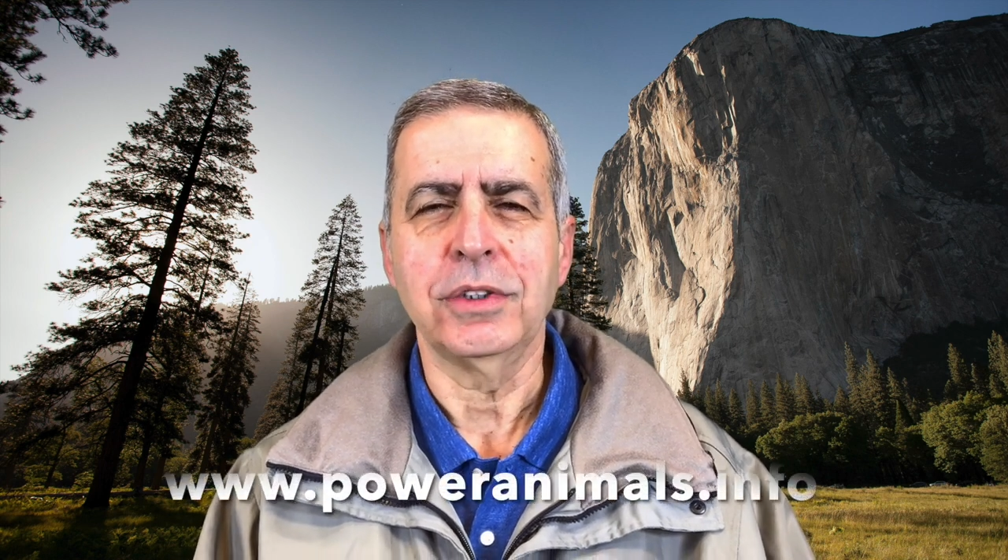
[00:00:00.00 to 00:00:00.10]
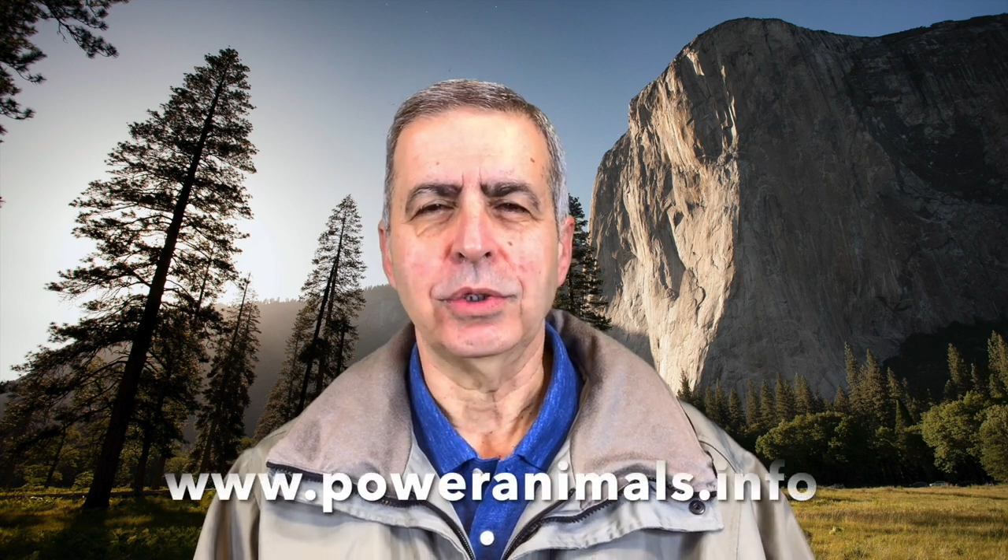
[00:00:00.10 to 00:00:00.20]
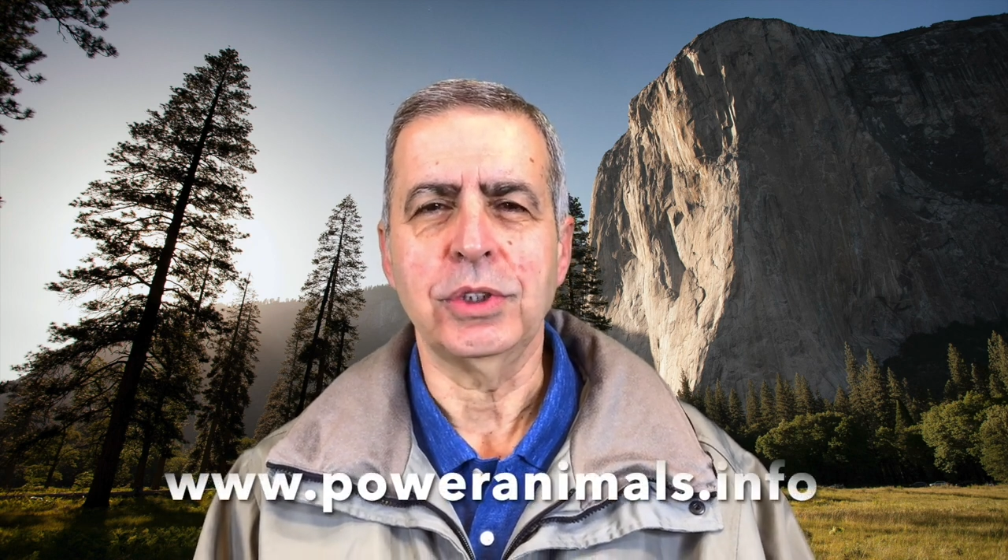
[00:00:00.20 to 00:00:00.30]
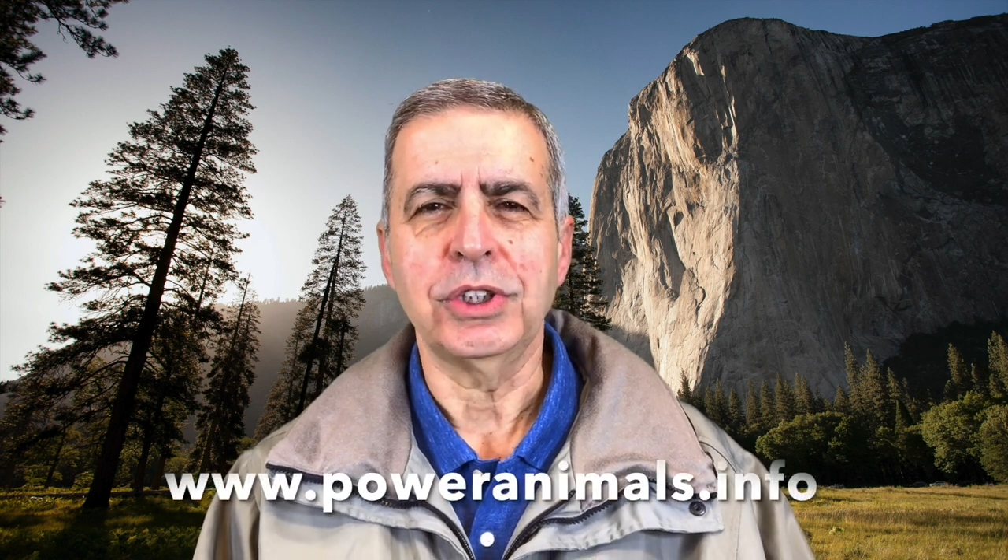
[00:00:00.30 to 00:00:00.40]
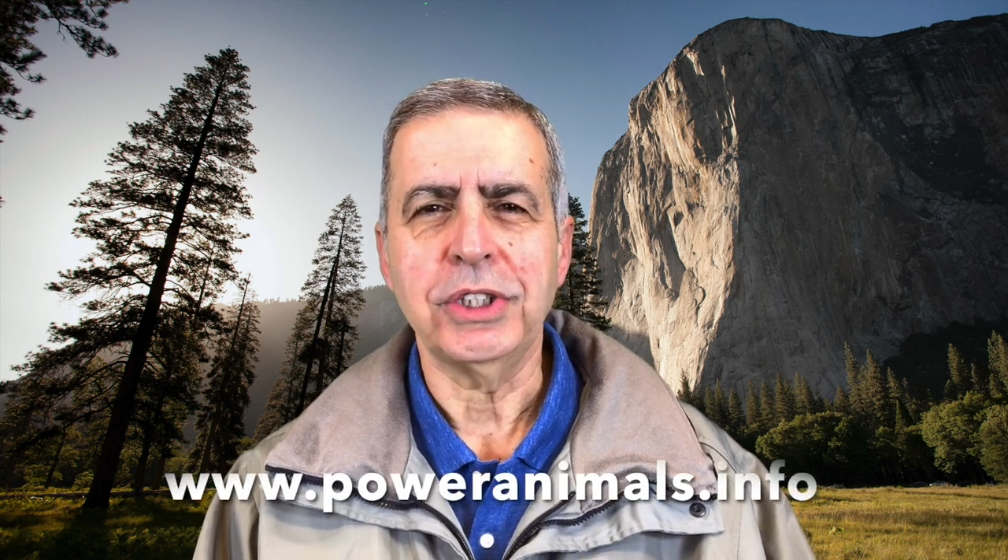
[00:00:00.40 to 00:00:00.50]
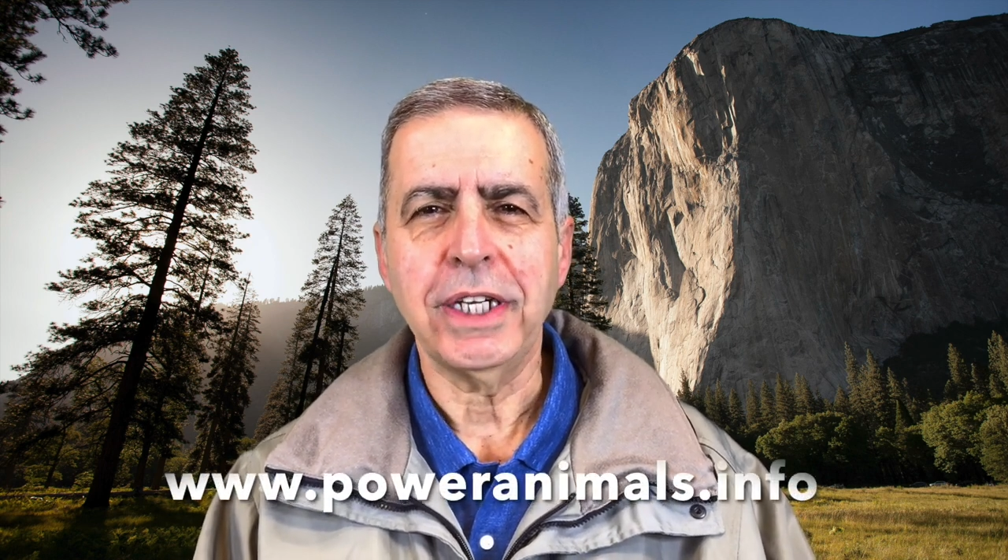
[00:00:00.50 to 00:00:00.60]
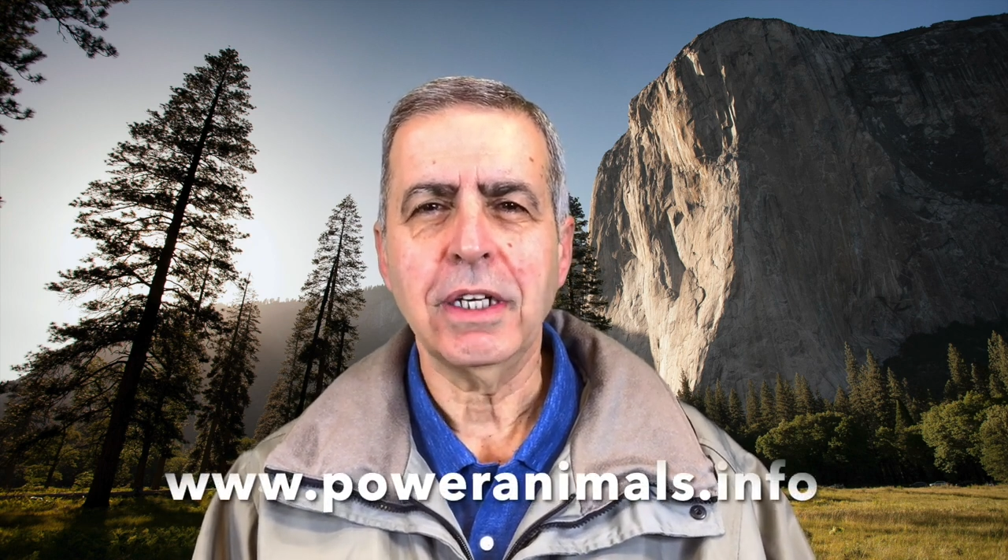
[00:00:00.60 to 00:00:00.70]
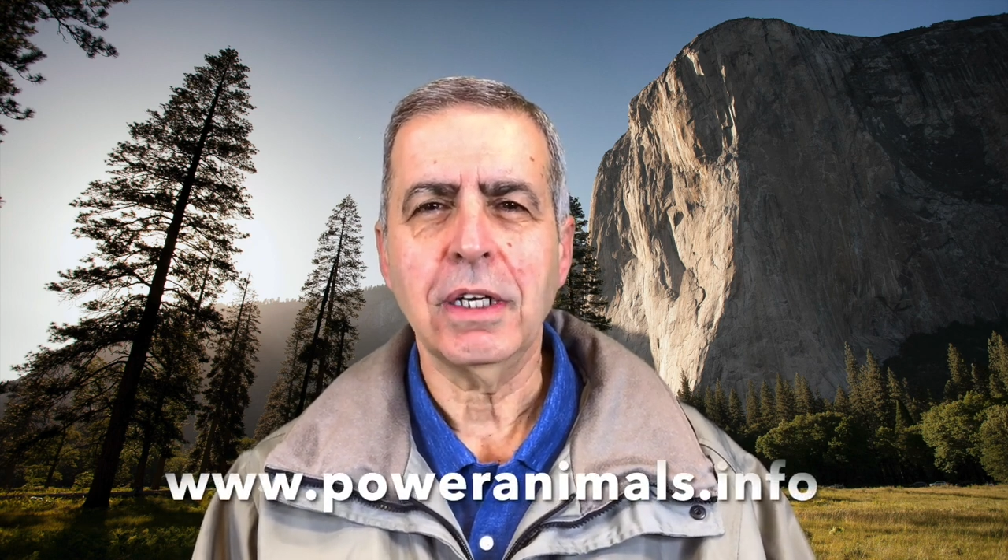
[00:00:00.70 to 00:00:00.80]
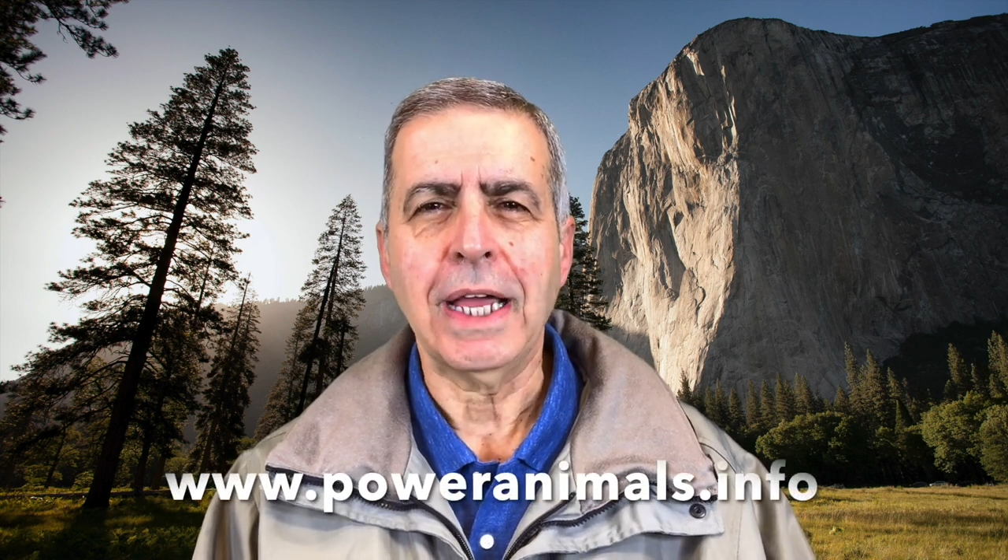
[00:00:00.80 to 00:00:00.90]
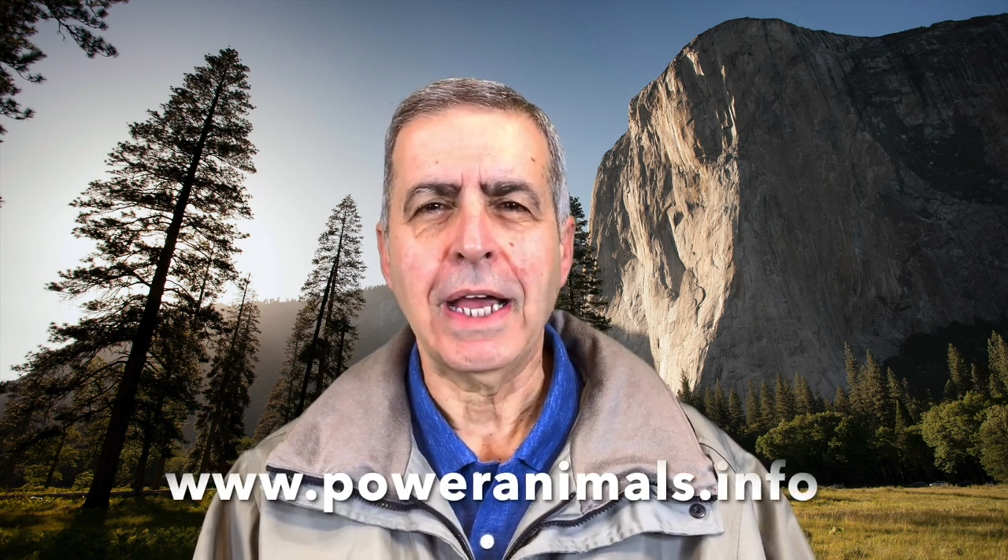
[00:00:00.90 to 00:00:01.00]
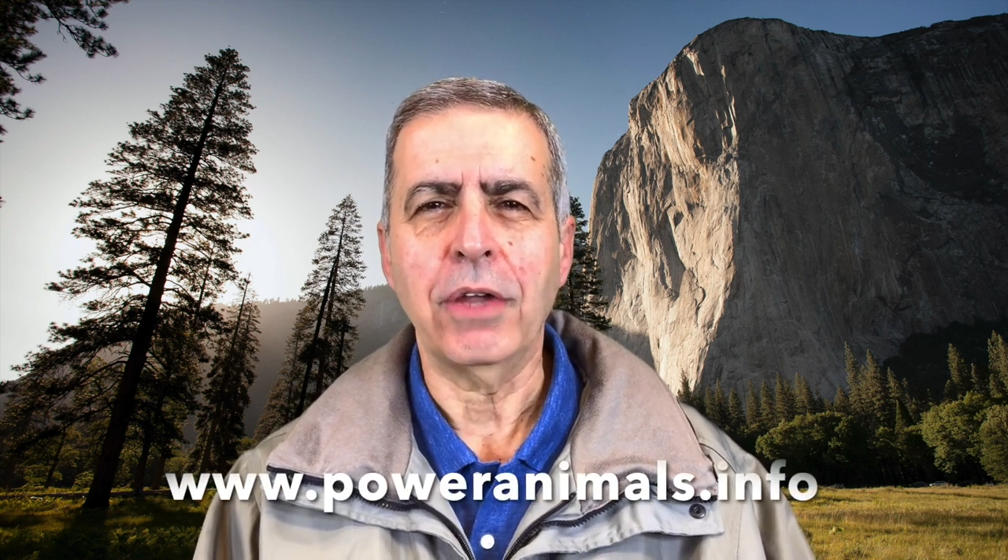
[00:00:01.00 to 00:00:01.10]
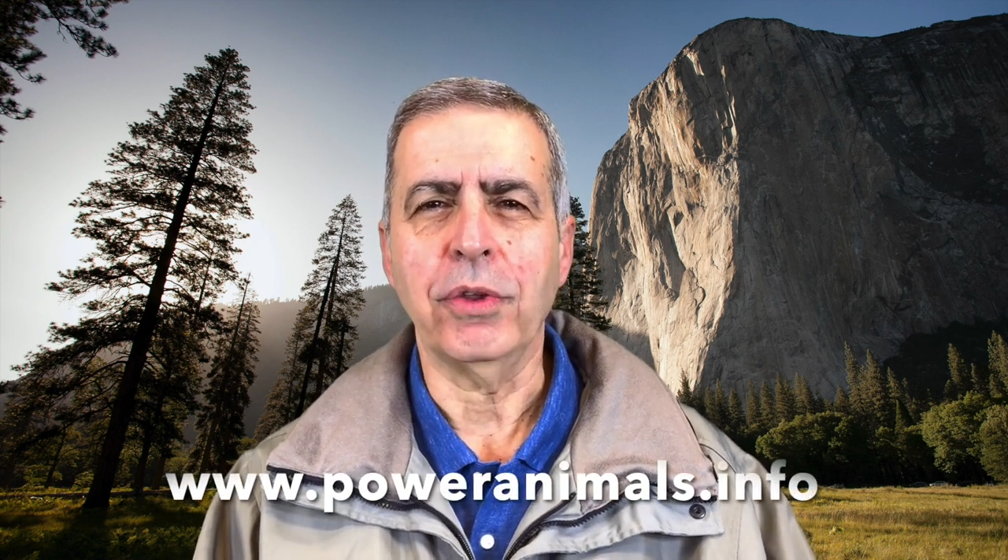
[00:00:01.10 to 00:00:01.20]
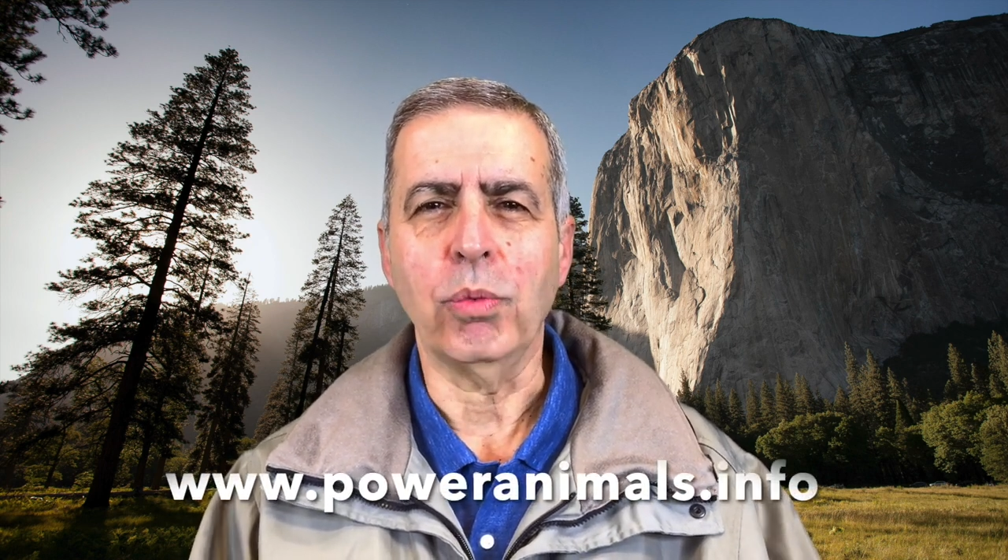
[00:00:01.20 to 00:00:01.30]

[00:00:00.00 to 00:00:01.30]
to share how the